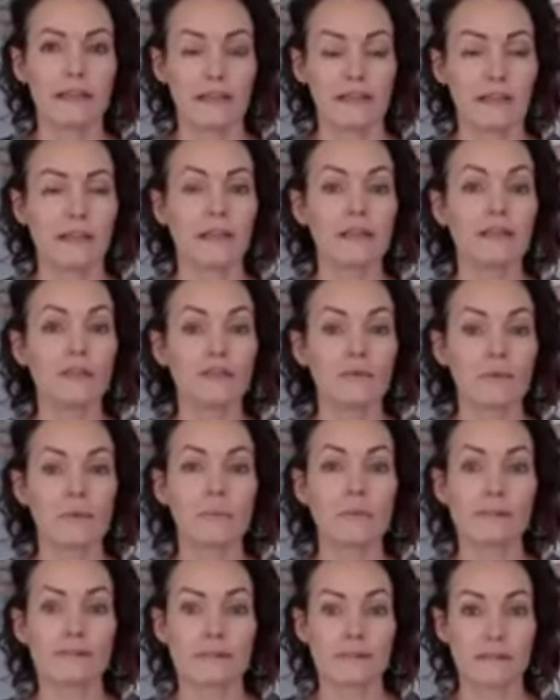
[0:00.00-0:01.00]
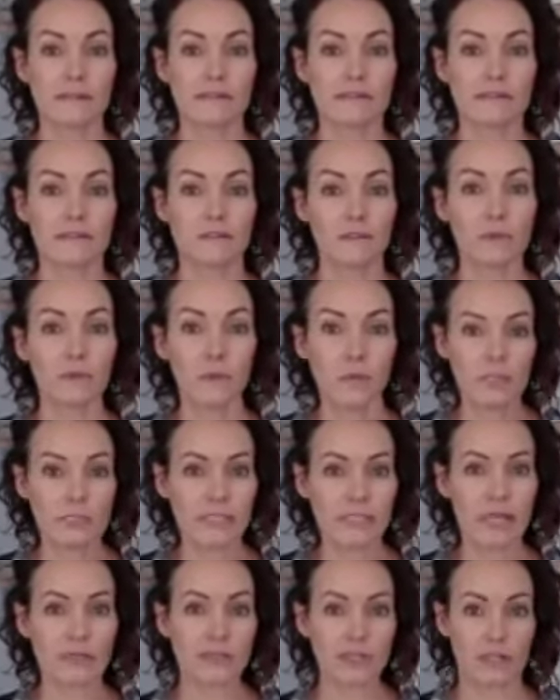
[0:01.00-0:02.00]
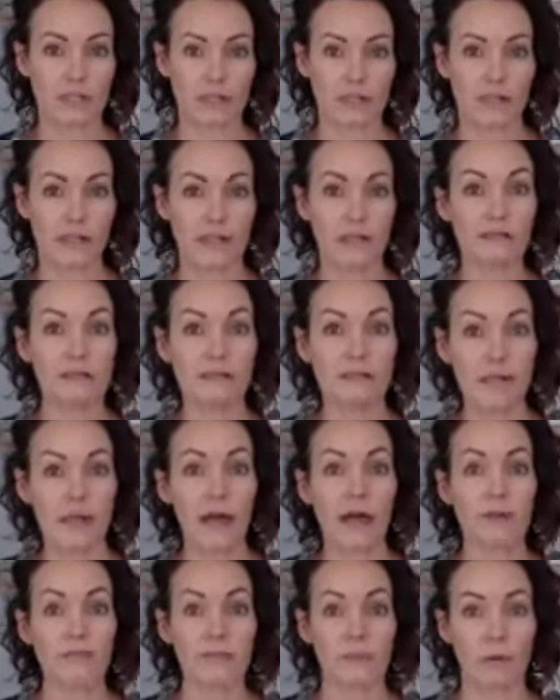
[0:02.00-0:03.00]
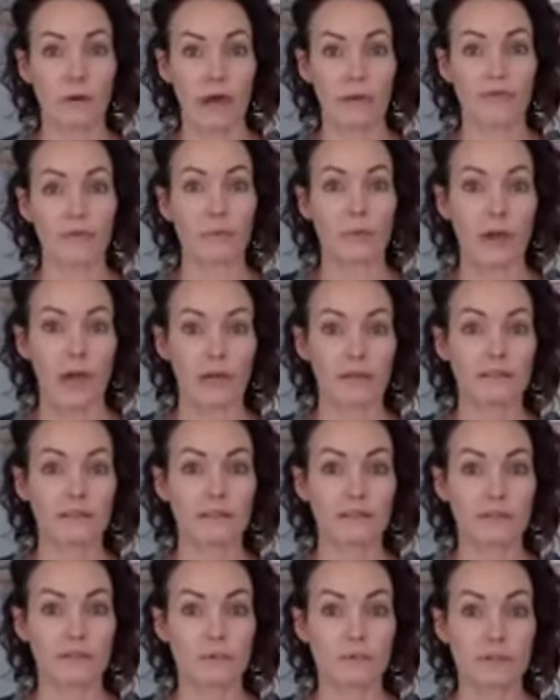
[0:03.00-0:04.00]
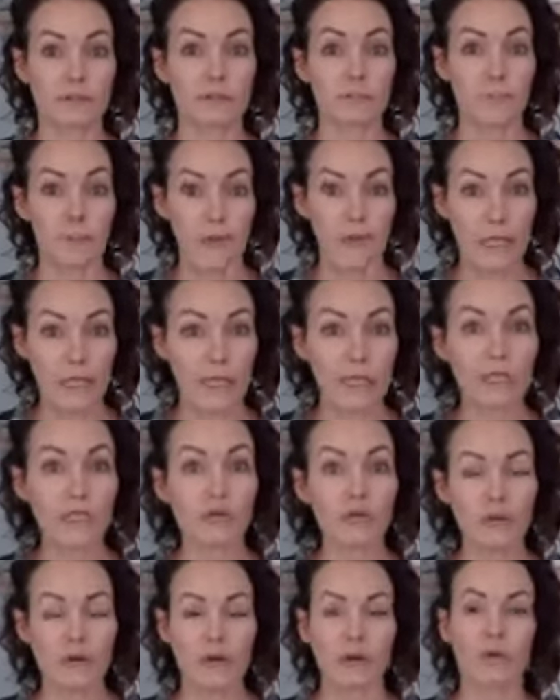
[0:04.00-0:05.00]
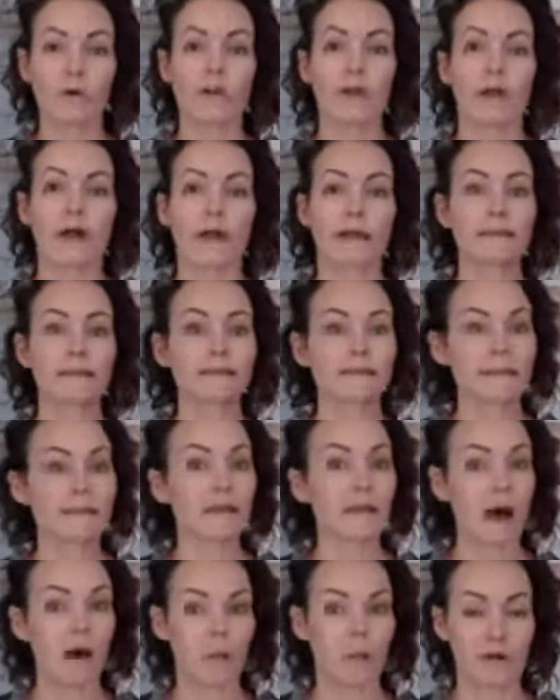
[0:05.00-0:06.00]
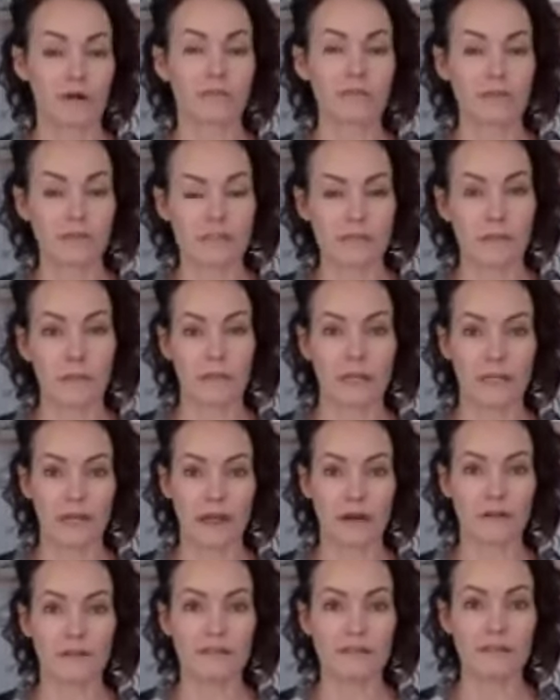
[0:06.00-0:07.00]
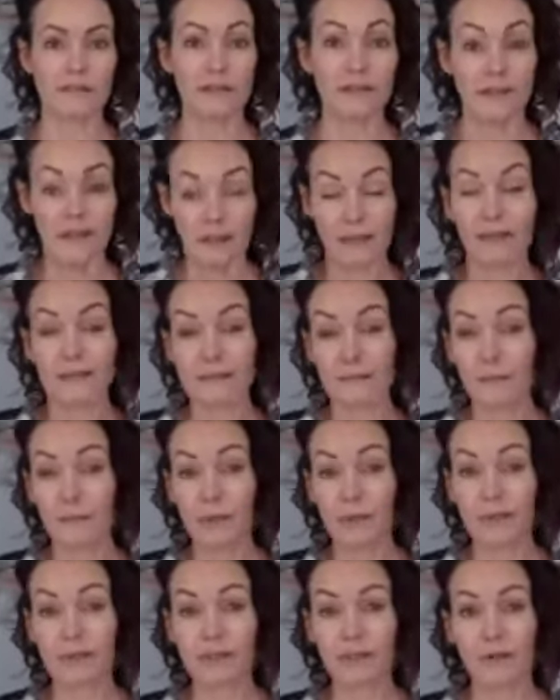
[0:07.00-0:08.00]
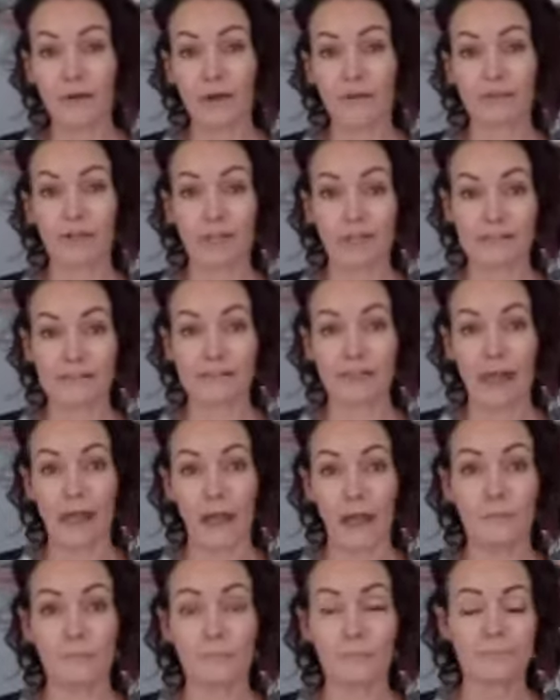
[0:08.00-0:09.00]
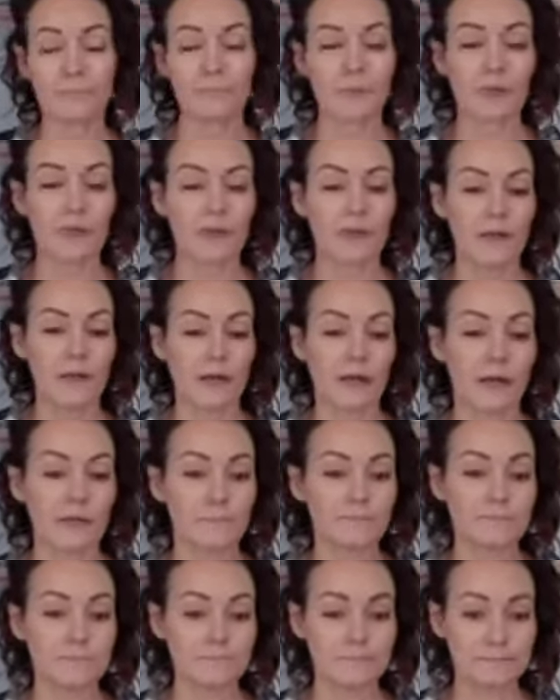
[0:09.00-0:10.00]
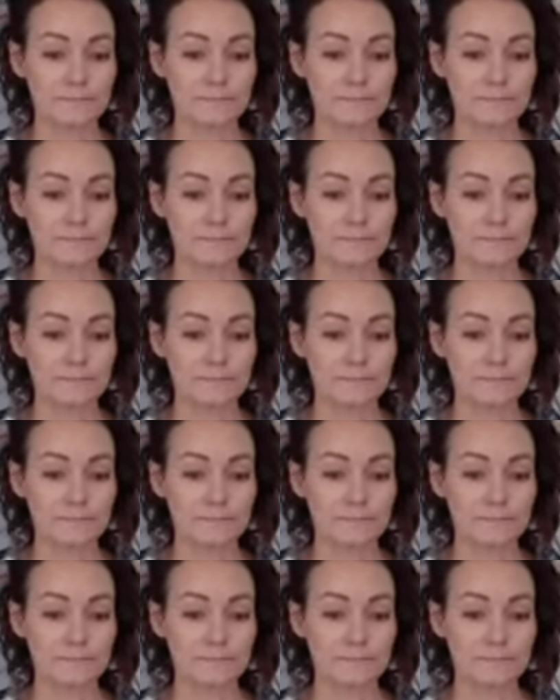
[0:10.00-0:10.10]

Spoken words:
And in your business, if your intention is to have a private practice or to bring in your own clients and not work for somebody else, it's important that you have an ICA.